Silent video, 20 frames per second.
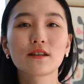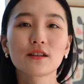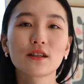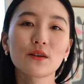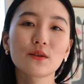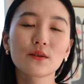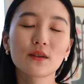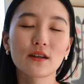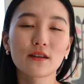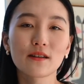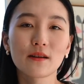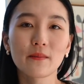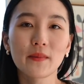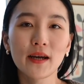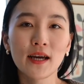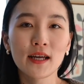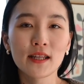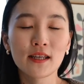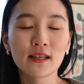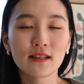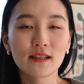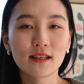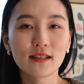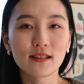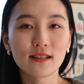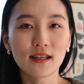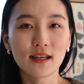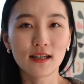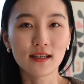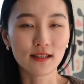note on the pattern
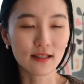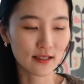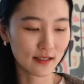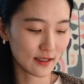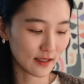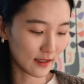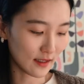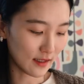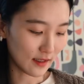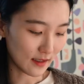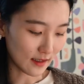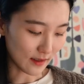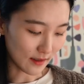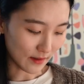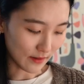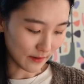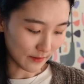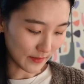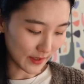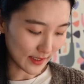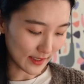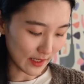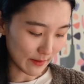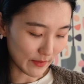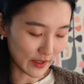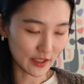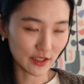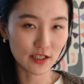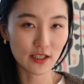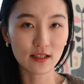is that, as I
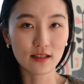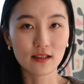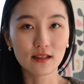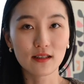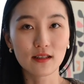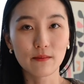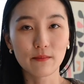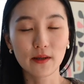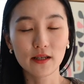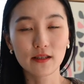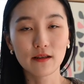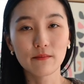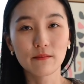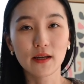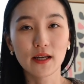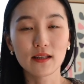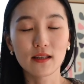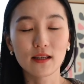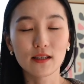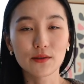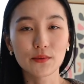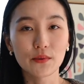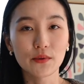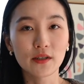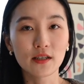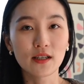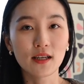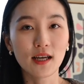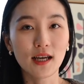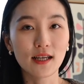mentioned, the button band is
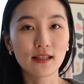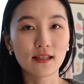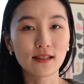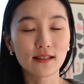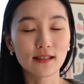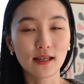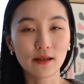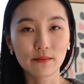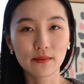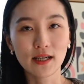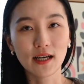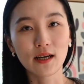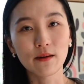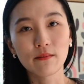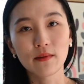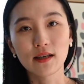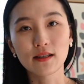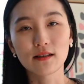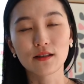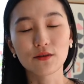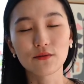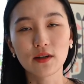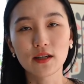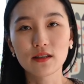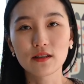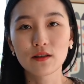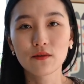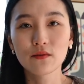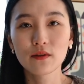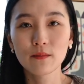worked at the same time as the
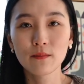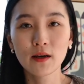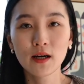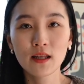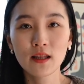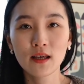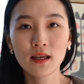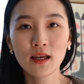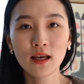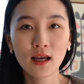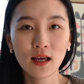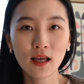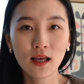rest of the body.